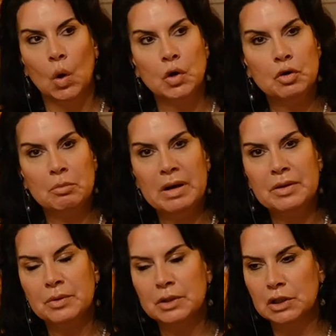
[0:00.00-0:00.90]
or your
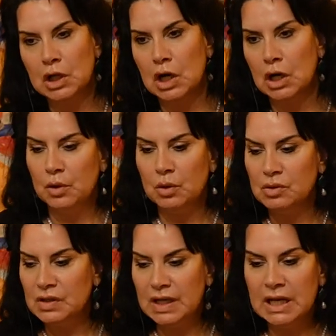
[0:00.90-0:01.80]
mother-in-law
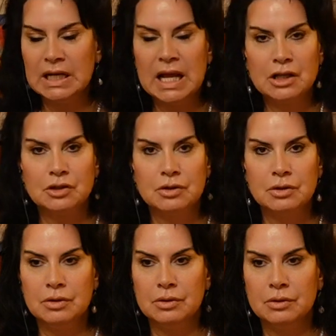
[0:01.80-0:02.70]
who's sitting next to
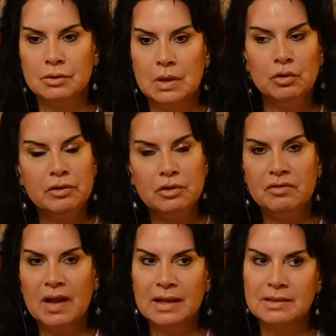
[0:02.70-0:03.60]
you, who
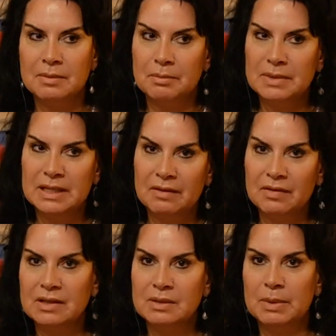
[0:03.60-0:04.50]
you've had some tough
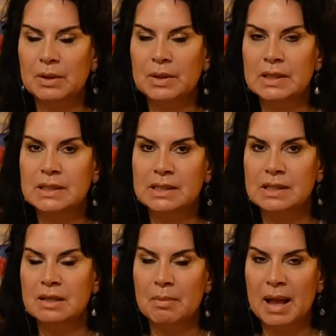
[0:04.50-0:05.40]
experiences
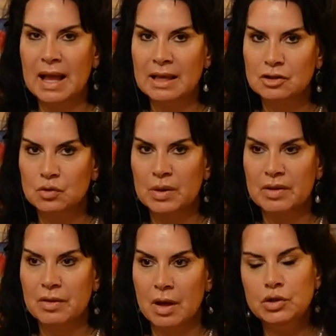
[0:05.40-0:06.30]
in the past
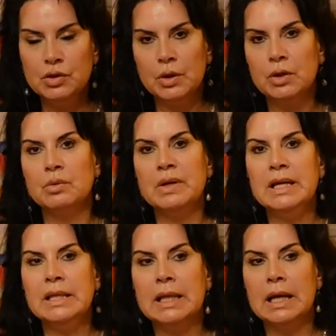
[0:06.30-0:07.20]
with? Would you
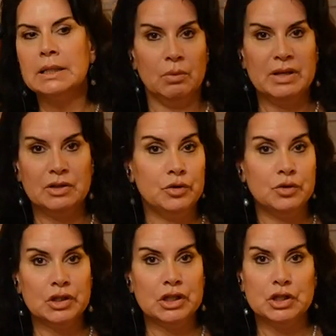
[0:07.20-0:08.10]
agree that we
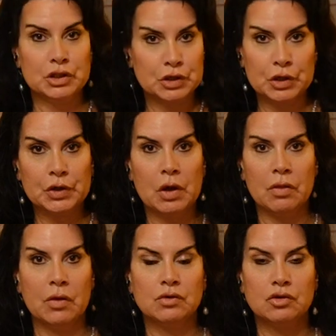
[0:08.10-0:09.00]
usually just turn
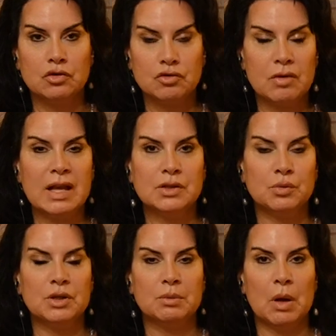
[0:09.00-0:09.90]
on those stress
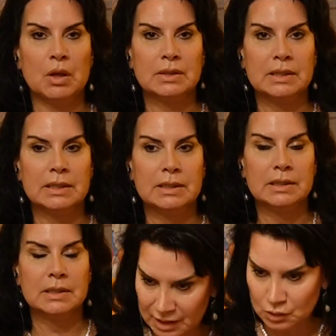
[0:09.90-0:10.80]

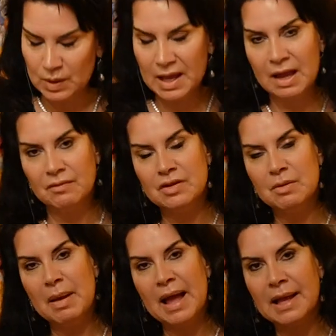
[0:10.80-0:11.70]
responses as we have in
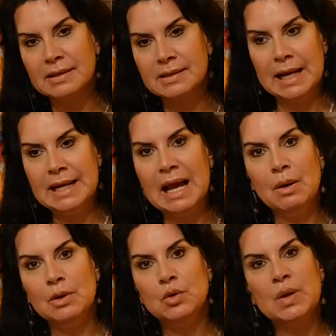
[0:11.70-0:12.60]
the past and
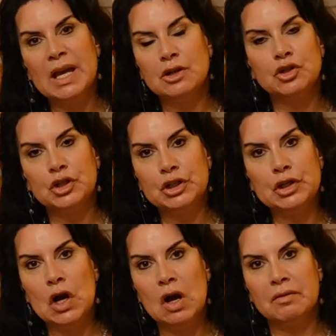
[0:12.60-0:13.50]
now you can't turn
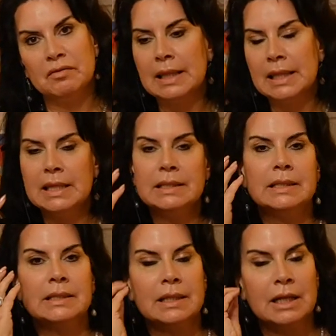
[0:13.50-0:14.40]
it off?
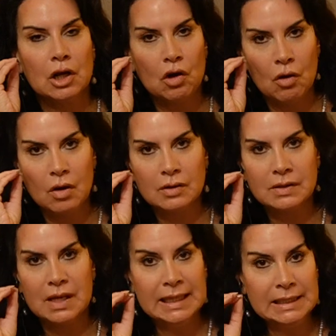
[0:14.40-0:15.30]
This is going to
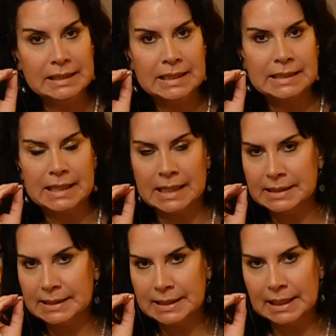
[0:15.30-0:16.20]
cause illness
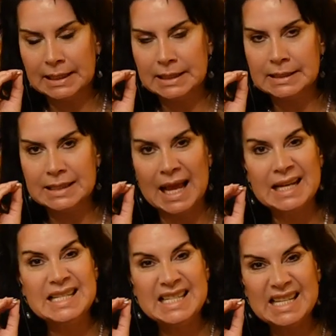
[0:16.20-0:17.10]
and sickness
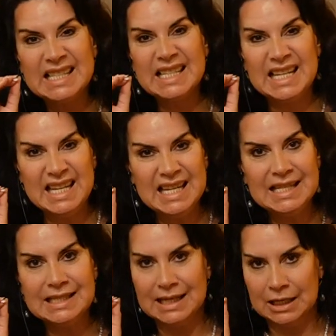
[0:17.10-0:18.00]
and dis
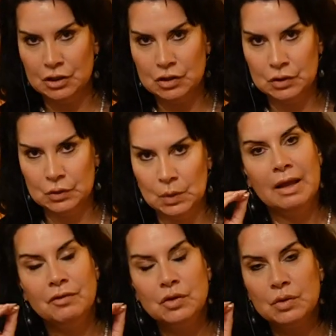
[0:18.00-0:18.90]
ease in you.
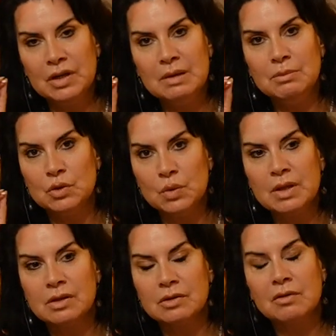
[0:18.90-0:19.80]
If you keep
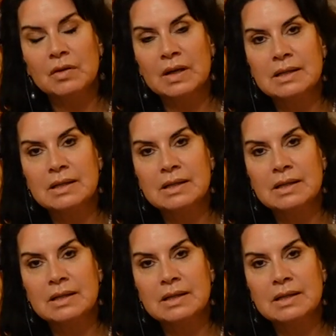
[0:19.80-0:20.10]
doing this over an